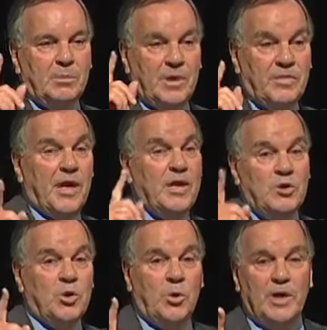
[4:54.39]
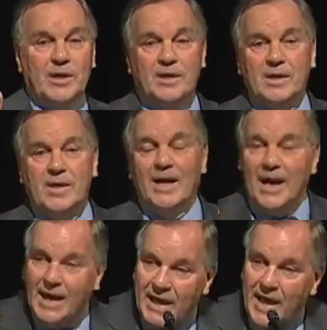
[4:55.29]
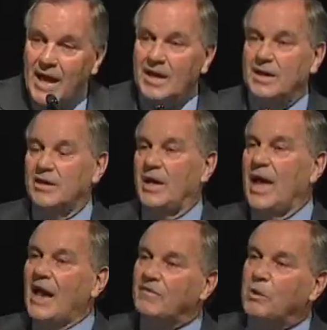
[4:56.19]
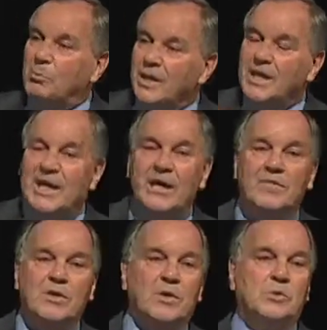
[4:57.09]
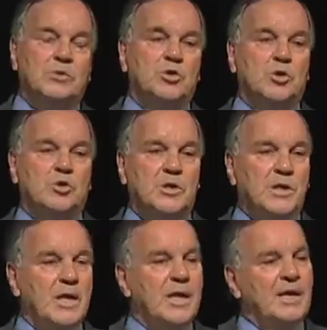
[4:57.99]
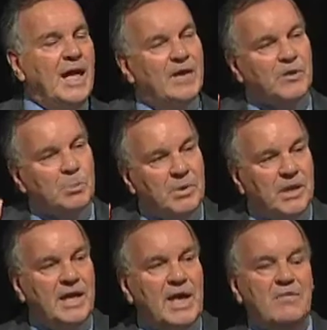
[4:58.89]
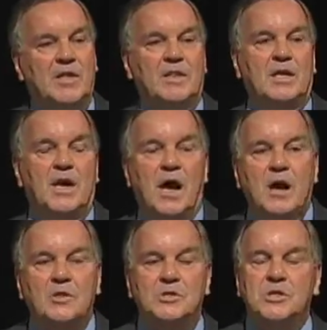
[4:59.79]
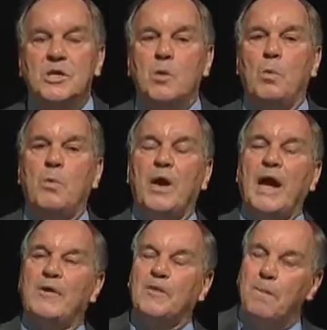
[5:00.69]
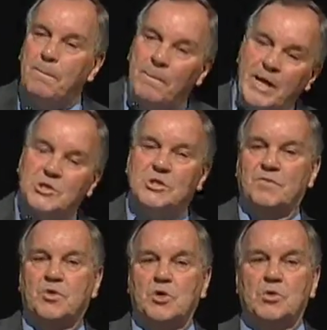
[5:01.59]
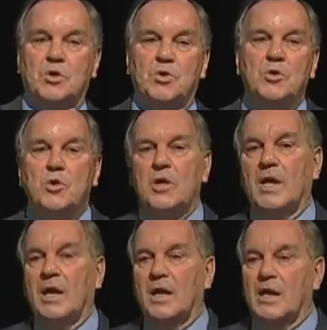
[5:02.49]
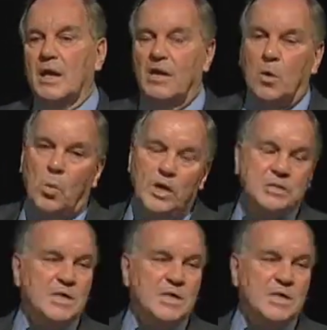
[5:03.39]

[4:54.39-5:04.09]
but they do it. Again, you have to believe in those children. You have to believe that the arts will bring out the best of children. You could get a kid on the west